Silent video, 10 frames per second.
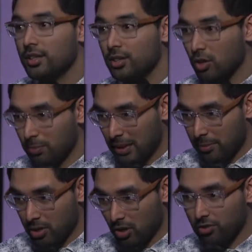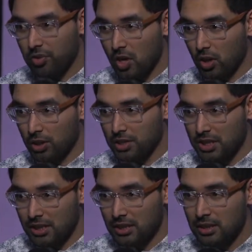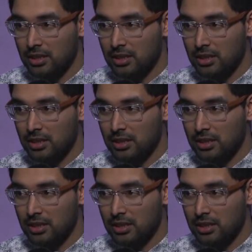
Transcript: don't blame it on theology.